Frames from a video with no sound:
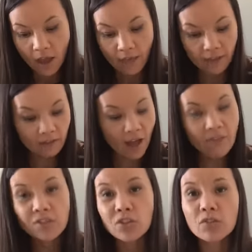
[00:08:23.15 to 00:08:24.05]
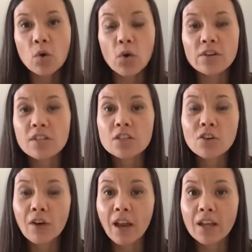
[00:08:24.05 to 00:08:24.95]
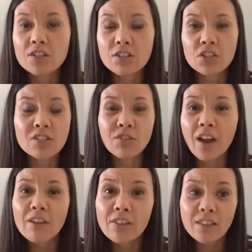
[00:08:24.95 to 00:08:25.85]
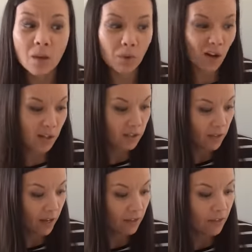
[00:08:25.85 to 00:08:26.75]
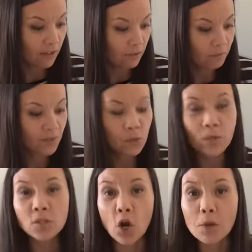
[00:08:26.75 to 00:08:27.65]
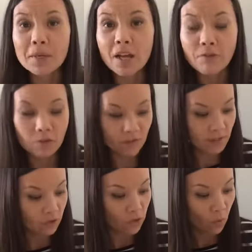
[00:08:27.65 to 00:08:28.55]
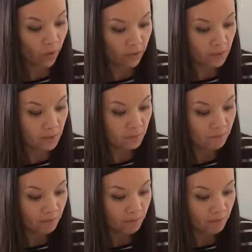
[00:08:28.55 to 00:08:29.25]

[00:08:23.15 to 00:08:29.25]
And then lavender, of course, is great just for everything. We call it like the Swiss Army knife of essential oils.